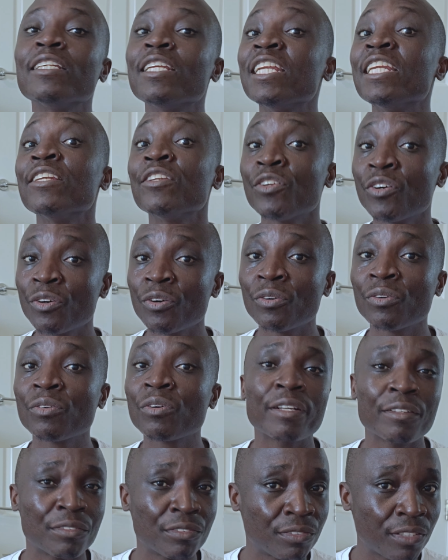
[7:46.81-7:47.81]
then know
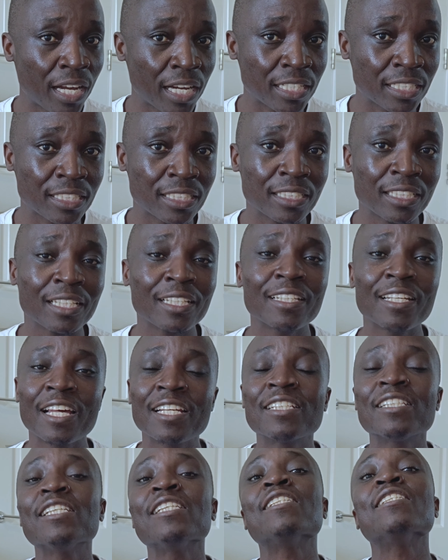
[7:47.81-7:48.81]
for a fact
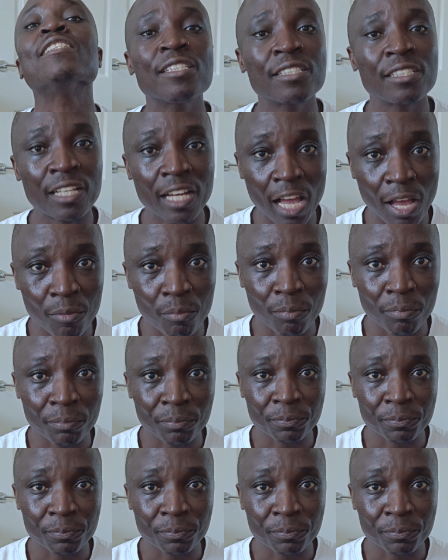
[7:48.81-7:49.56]
that it is a scam.